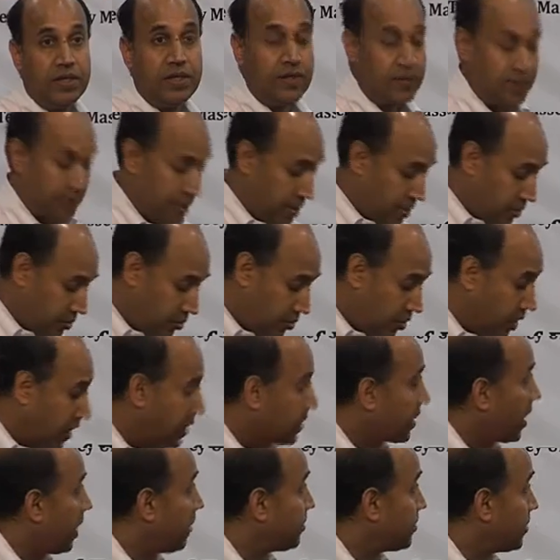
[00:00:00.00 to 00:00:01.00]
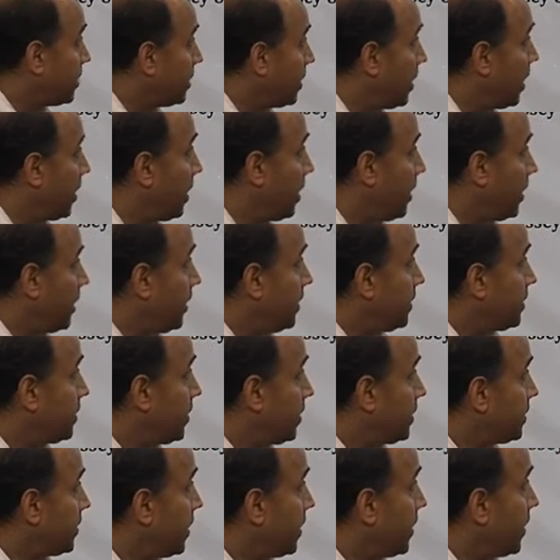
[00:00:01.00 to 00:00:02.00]
Okay. So, that comes in the
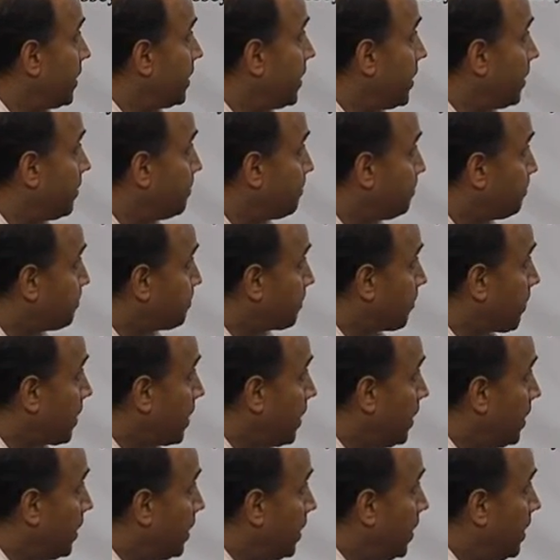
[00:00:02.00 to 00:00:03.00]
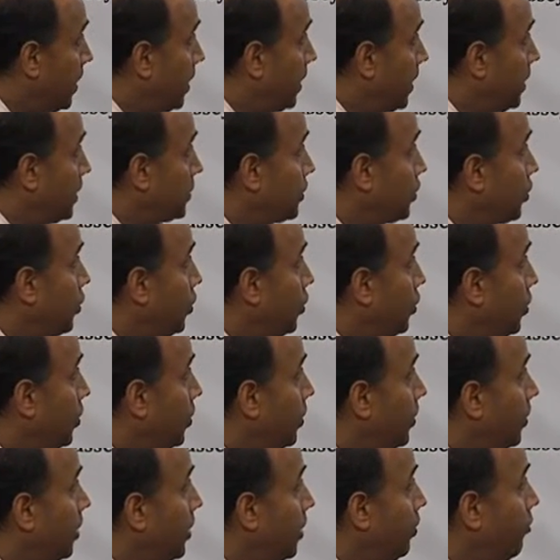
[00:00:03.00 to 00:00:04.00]
sensor area.
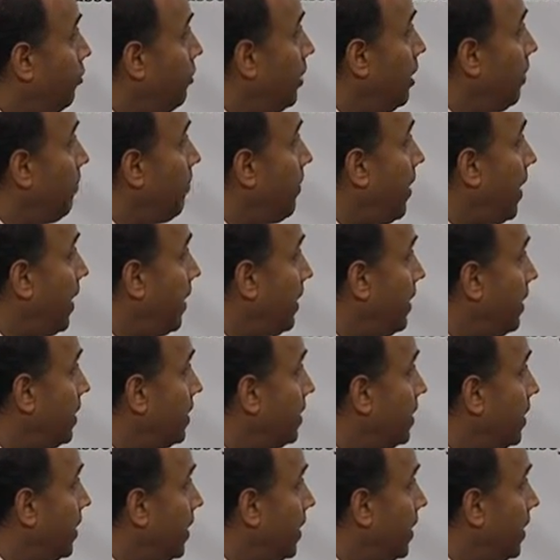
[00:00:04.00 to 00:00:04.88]
So, you will find